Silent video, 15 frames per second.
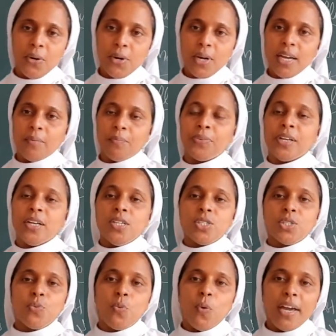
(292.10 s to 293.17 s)
Okay,
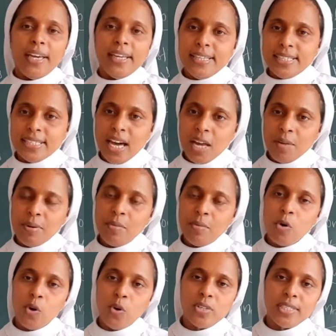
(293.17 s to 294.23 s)
so why this carbon
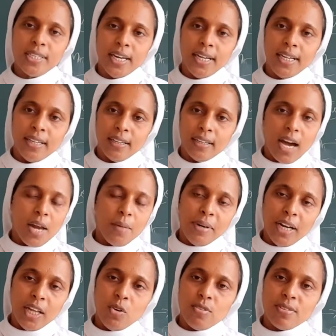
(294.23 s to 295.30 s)
monoxide,
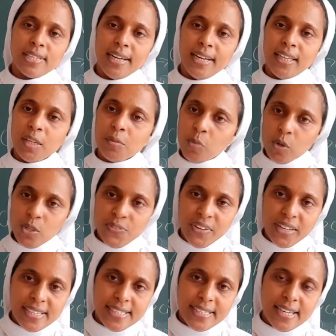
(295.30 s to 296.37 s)
carbon dioxide in the
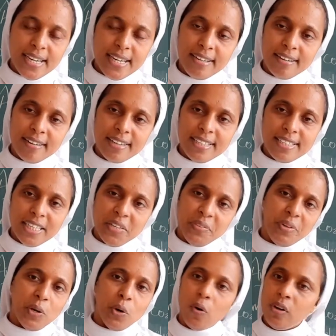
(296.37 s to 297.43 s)
atmosphere is
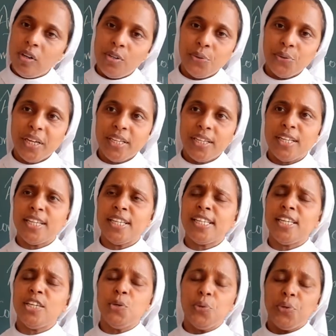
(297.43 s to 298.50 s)
increasing? We all know that
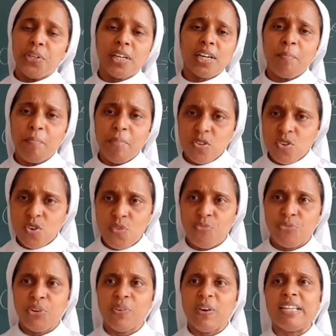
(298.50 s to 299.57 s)
due to the combustion
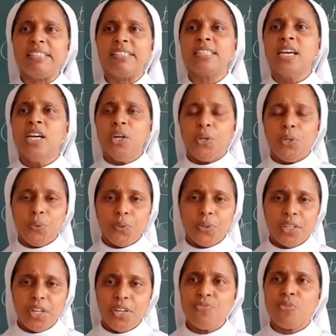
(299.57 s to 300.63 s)
of fuels, due to
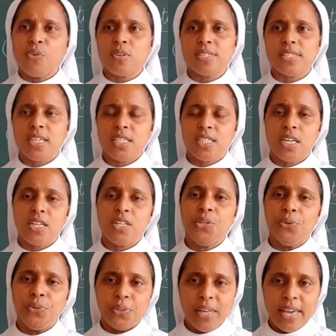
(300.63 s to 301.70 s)
the deforestation,
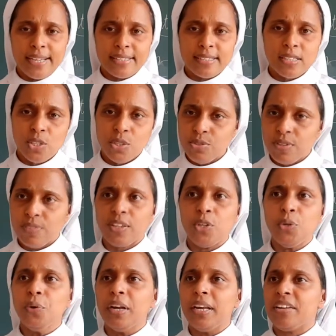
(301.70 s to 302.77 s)
due to the excess use of the
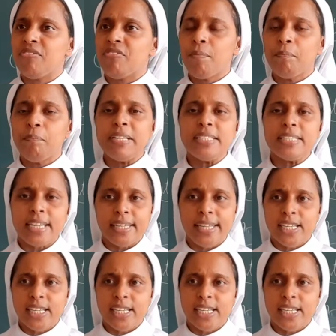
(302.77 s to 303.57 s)
nuclear weapons and the